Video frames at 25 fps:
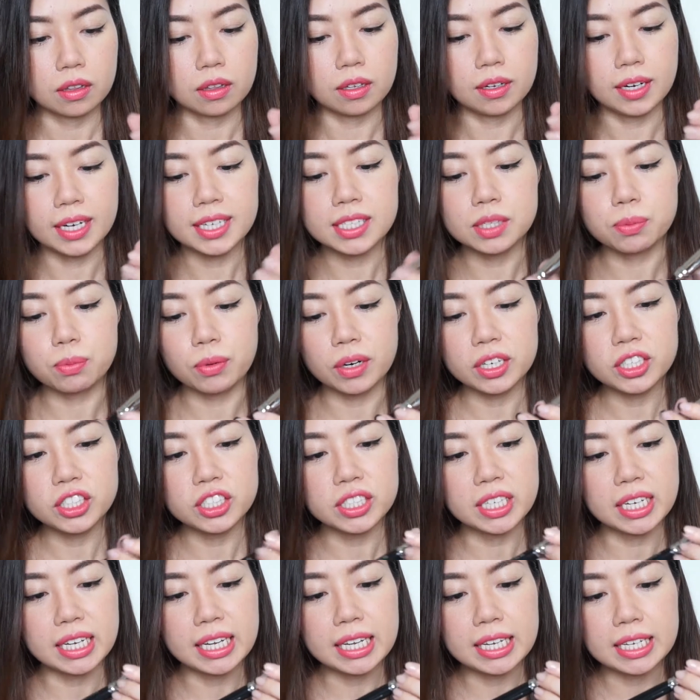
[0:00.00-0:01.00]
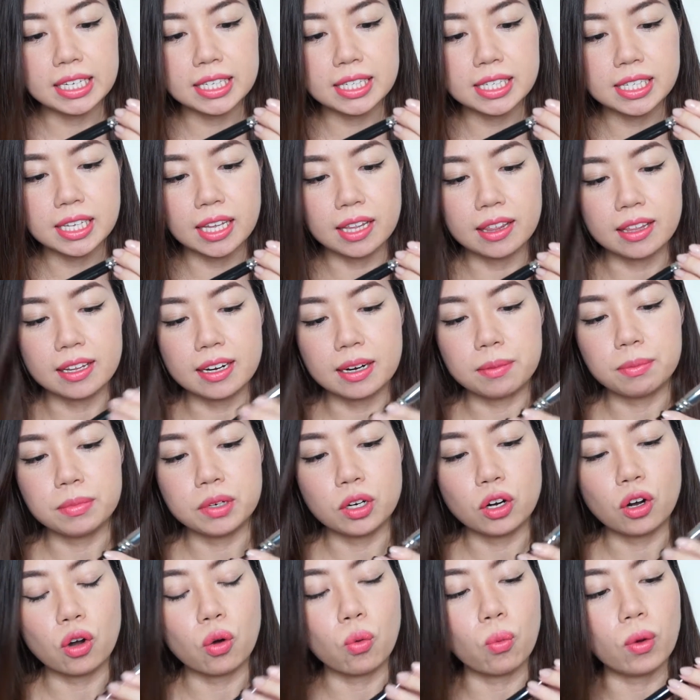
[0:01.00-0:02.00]
The next brush is the
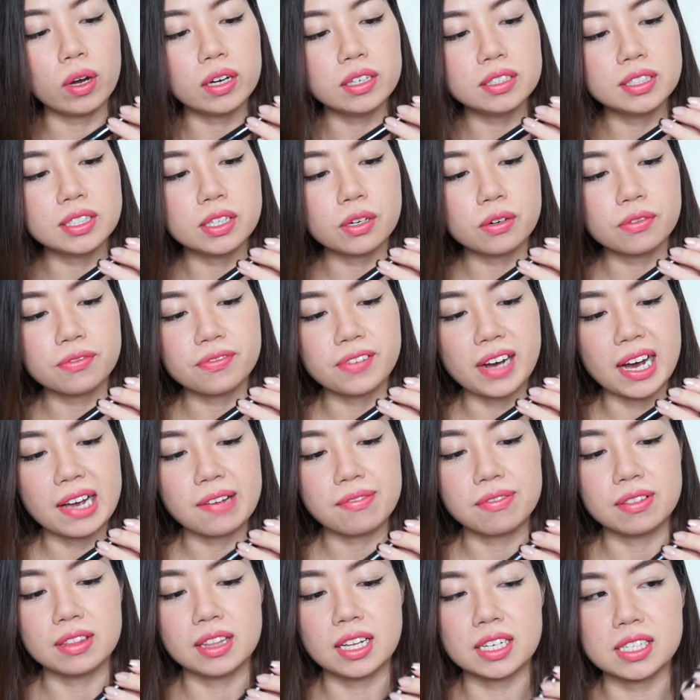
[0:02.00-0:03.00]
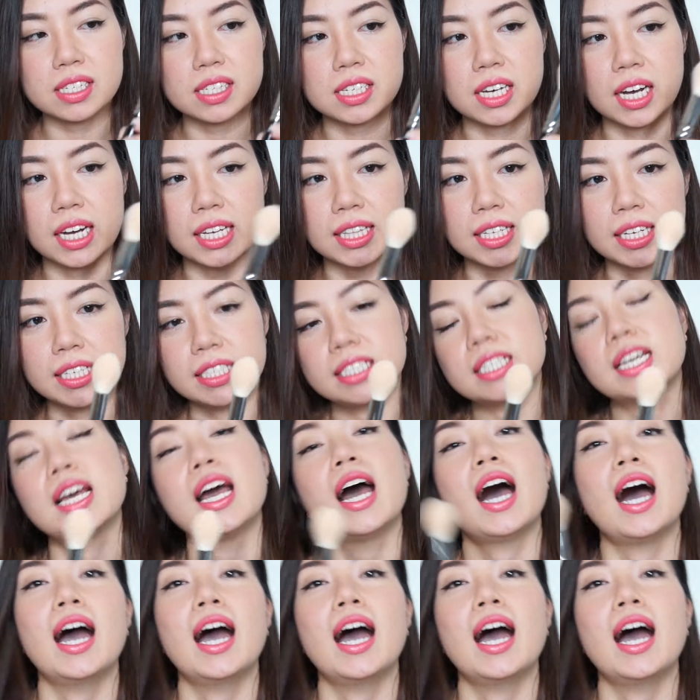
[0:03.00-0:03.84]
number 105 Luxe Highlight.